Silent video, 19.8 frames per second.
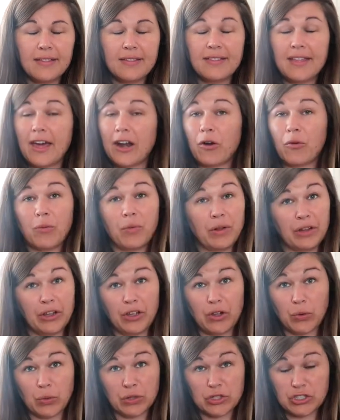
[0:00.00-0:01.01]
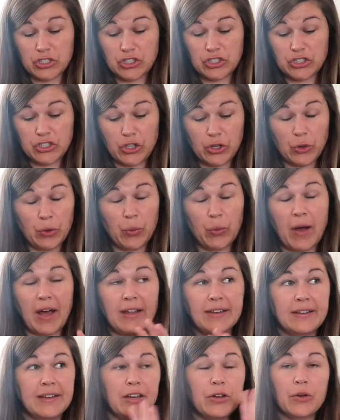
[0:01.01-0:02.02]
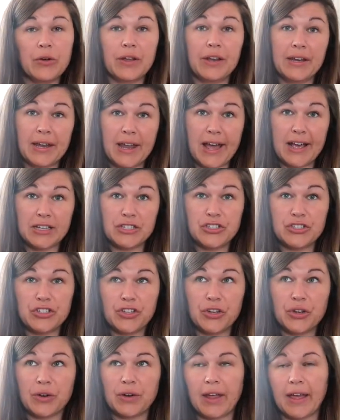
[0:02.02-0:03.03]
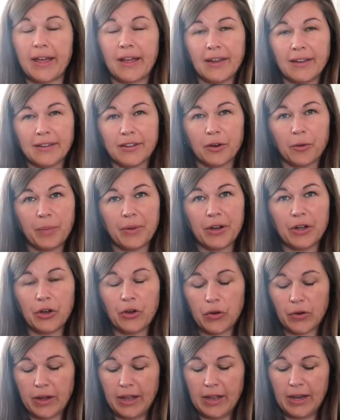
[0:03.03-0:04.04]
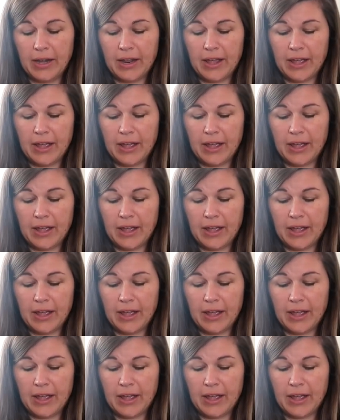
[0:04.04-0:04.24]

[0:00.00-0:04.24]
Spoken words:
that are really gorgeous too. I did green last year, like a little bit of green